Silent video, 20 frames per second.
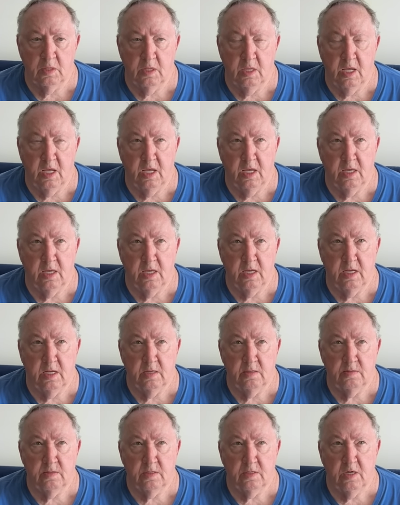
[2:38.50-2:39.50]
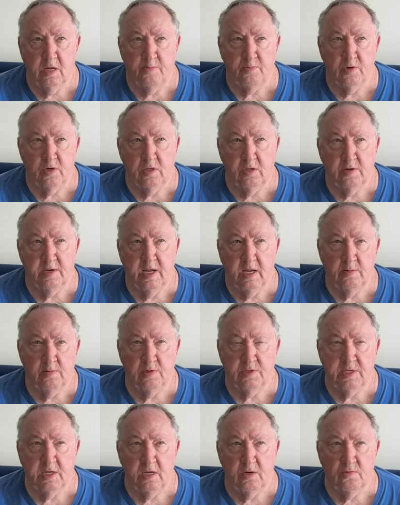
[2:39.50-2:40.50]
a couple other neighbors
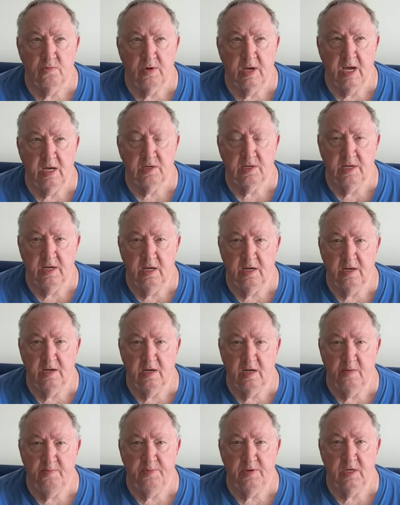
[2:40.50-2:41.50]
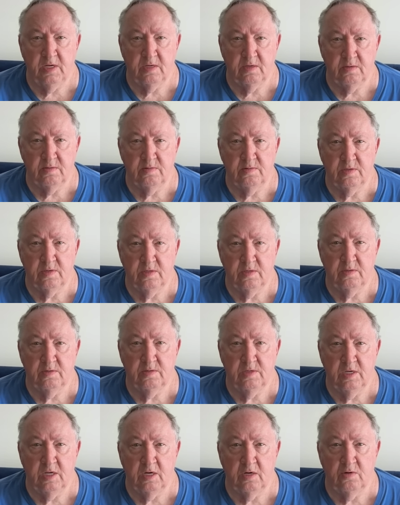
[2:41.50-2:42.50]
that actually ended up in,
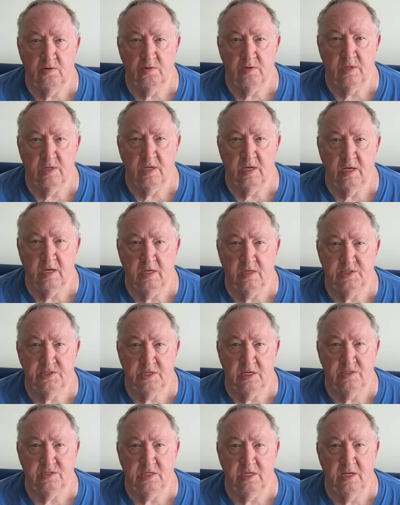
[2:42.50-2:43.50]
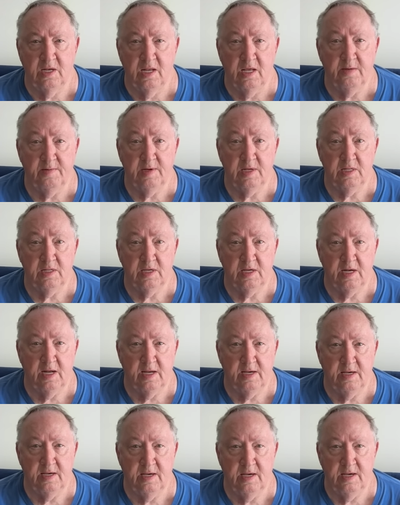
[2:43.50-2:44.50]
you know, assisted living that I
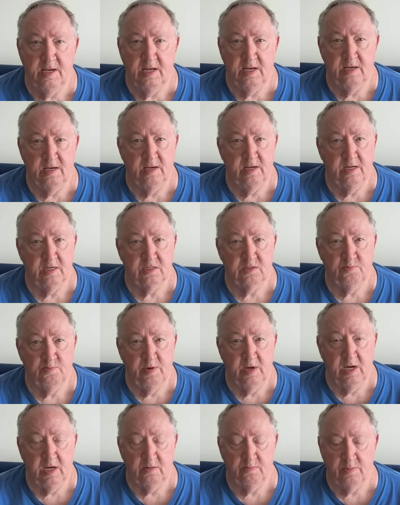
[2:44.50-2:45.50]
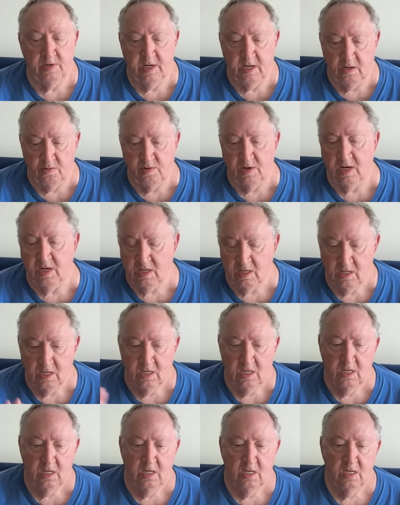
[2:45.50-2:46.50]
didn't expect. But anyway,
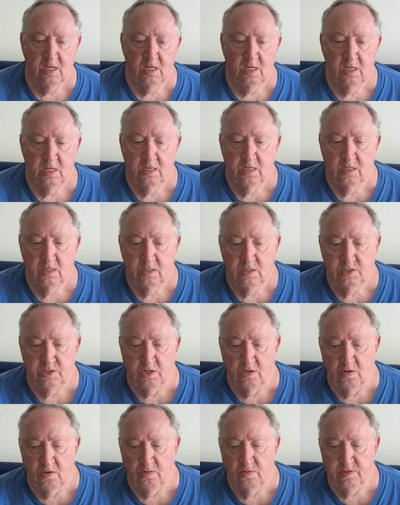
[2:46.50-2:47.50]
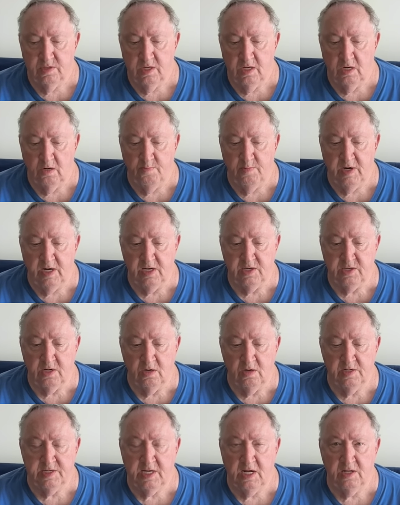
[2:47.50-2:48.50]
so, you know, but it
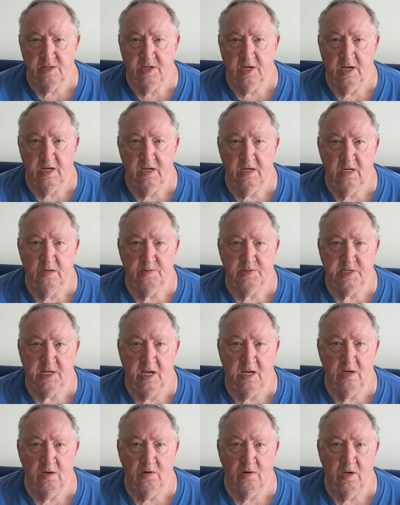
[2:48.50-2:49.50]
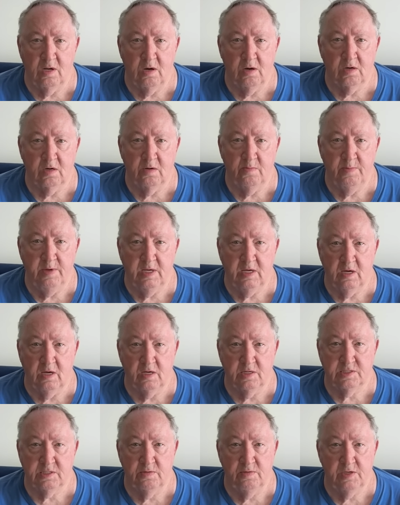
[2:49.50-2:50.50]
turns out that I ended up staying there longer
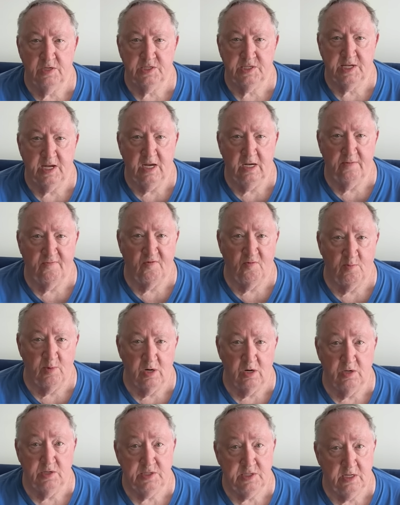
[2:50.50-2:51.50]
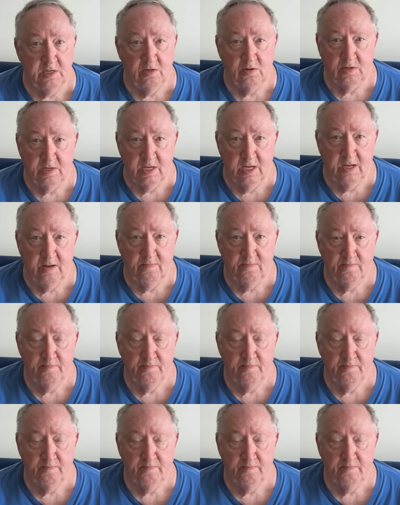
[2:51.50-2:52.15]
because of the state of emergency, okay?